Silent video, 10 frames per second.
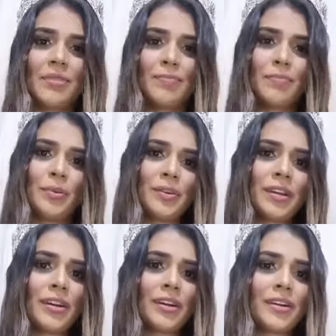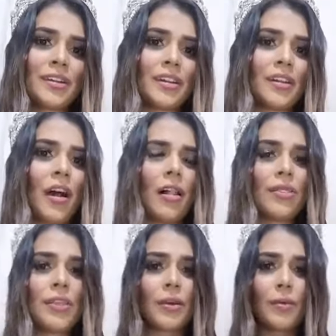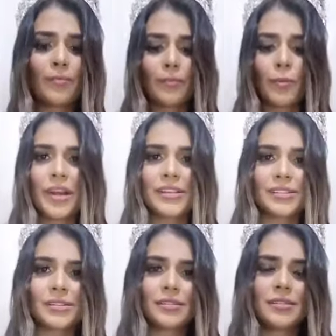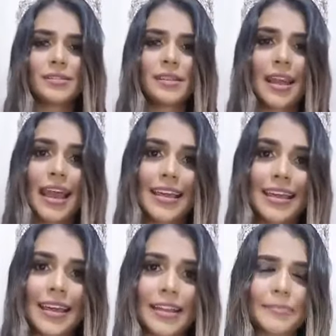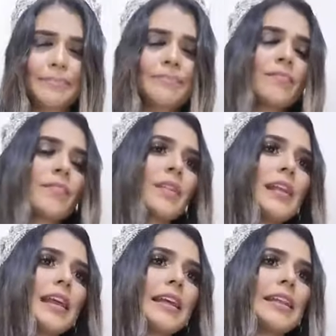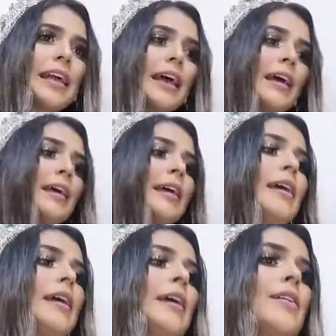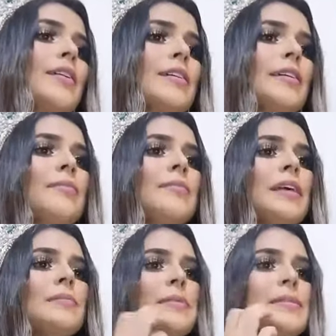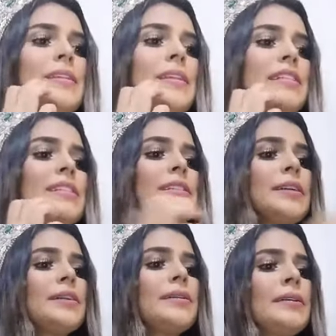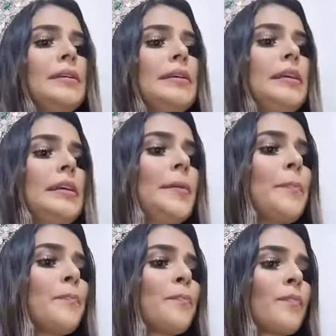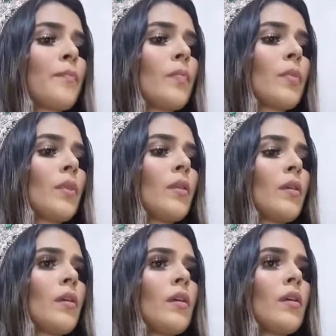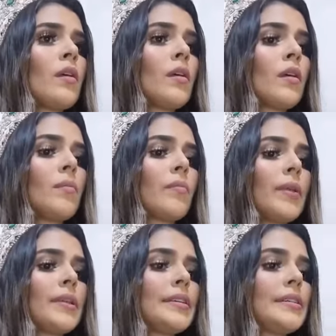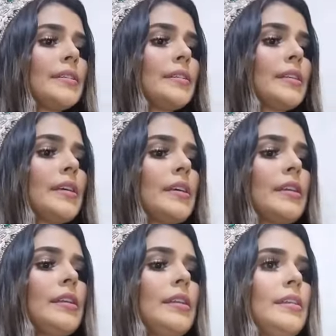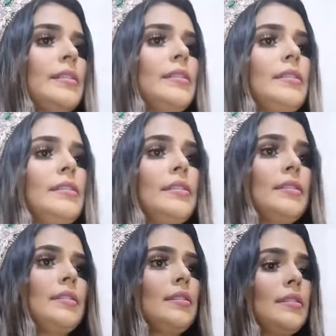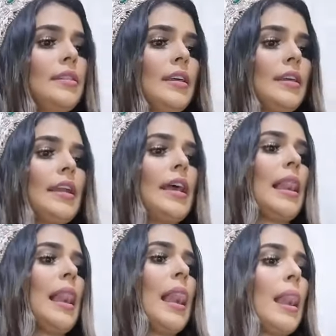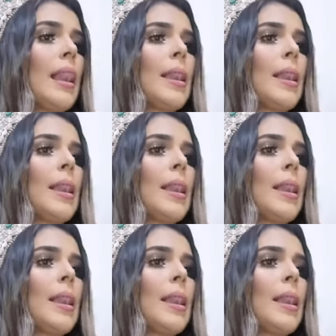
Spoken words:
beauty girl in all the ways that I can. Like in a, let me see, just here, belleza integral,